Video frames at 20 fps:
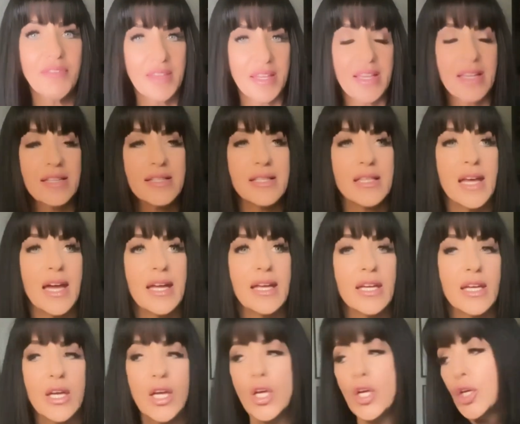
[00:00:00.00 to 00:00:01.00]
things like
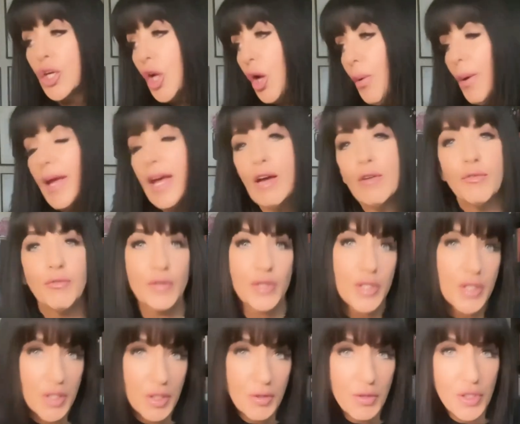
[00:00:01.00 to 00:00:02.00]
going out for
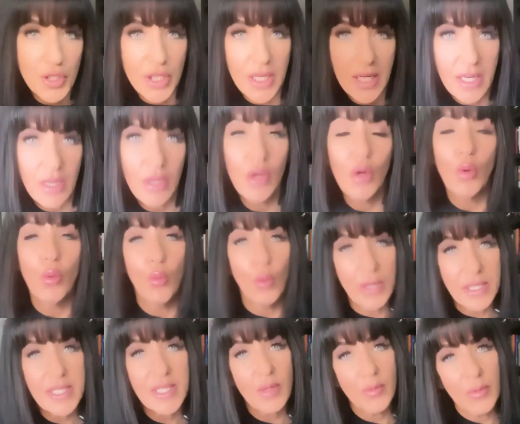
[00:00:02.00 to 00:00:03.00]
sushi
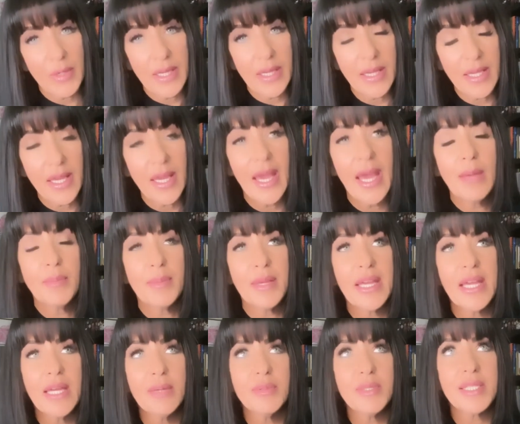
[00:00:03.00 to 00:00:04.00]
once a week and
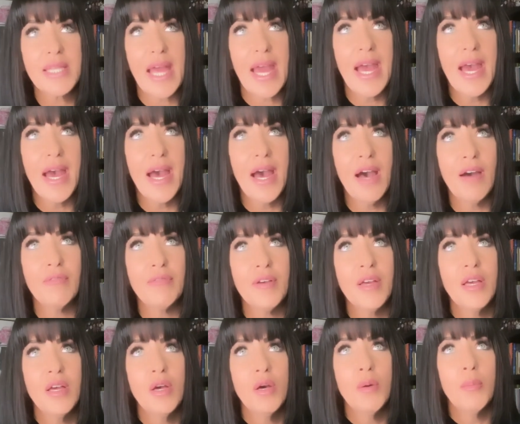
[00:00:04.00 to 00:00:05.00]
being able to have
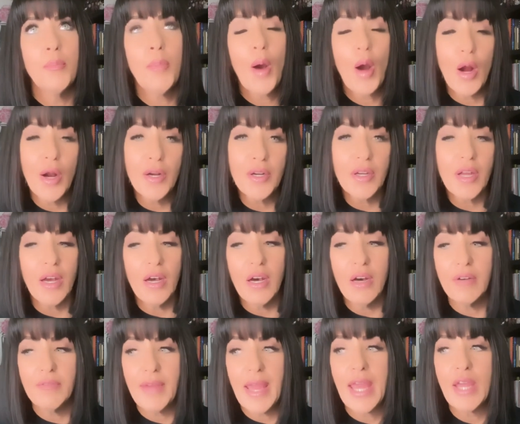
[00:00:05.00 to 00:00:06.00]
part
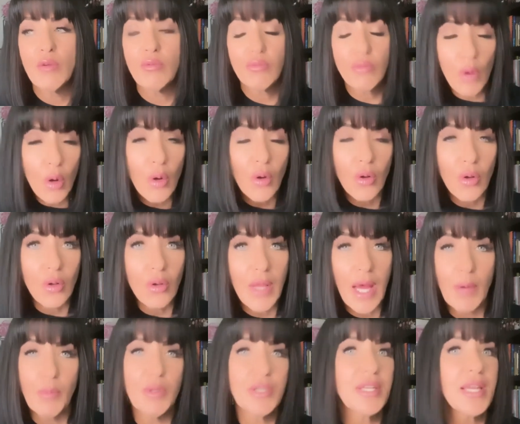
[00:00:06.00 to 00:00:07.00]
of a roll,
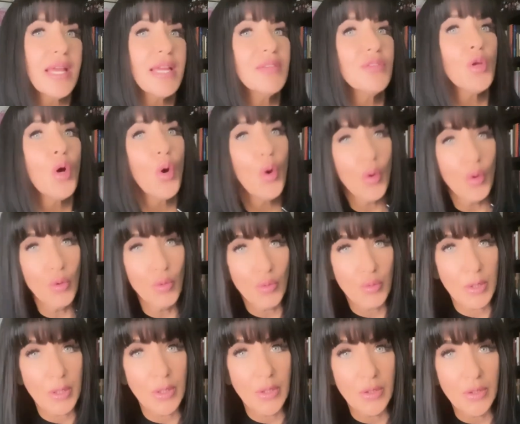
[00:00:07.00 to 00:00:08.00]
I wouldn't eat the whole
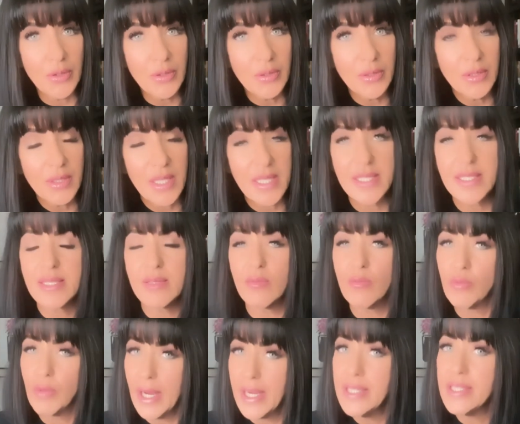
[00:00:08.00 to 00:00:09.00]
roll, because
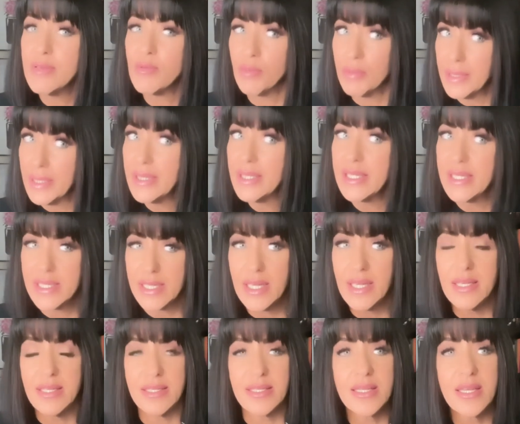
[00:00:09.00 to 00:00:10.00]
rice really
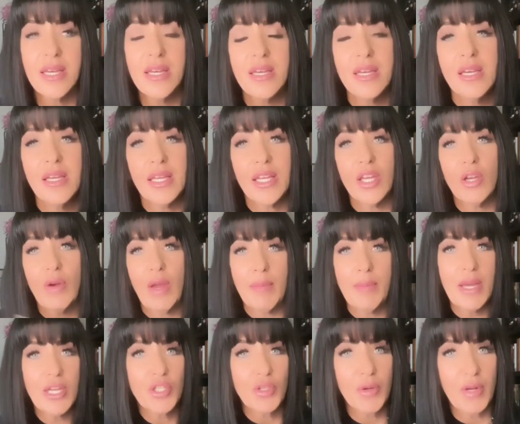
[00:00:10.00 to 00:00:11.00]
does. You know, I
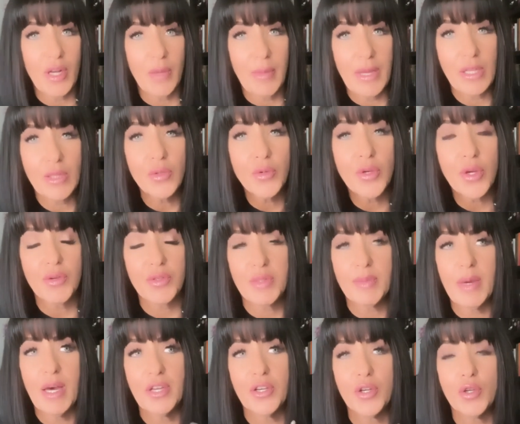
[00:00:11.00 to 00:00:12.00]
measure it on my glucose
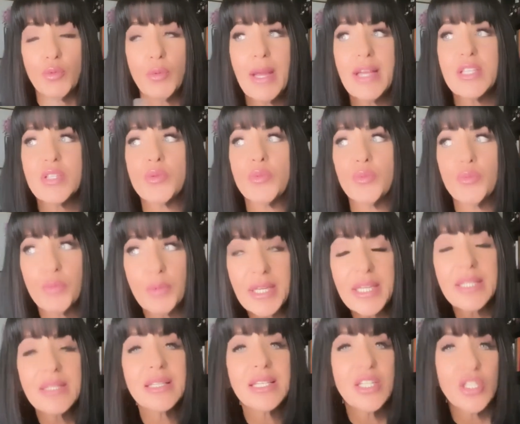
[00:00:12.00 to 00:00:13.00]
monitor. Rice
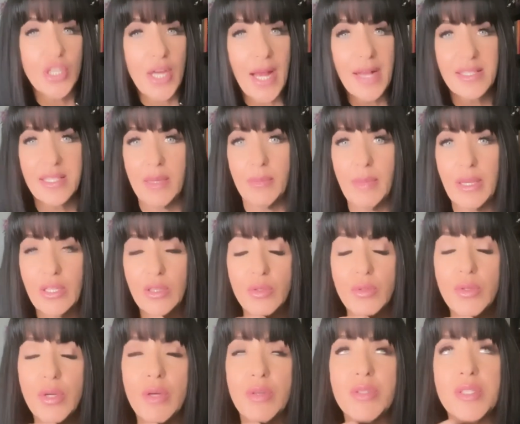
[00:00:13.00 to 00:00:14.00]
really jacks up my
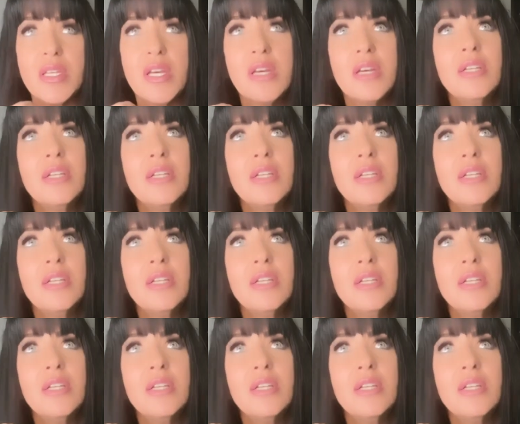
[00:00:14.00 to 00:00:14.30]
glucose.